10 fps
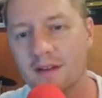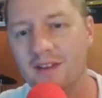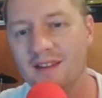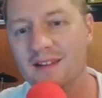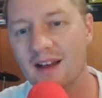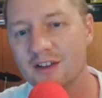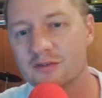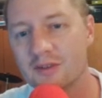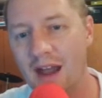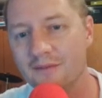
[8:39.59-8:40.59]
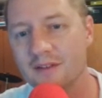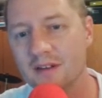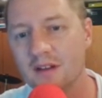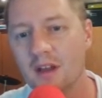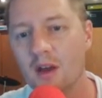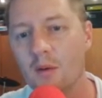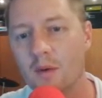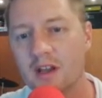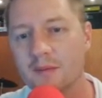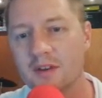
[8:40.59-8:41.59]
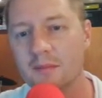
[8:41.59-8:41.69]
if he's undrafted when it comes